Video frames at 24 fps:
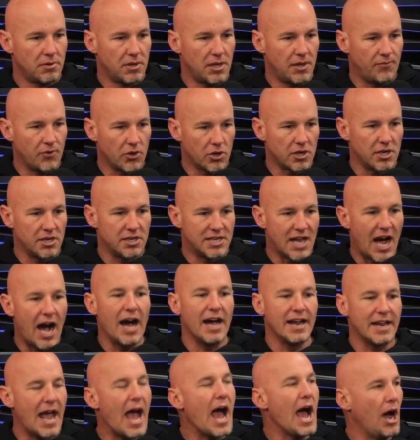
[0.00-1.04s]
if you're gonna
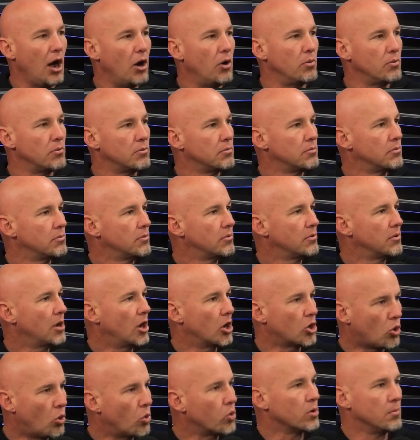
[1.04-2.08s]
die out mm-hmm.
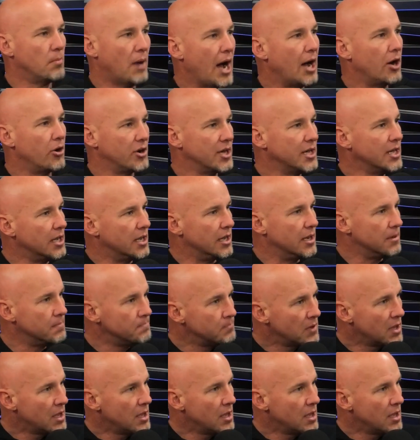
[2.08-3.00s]
a quarter mile in.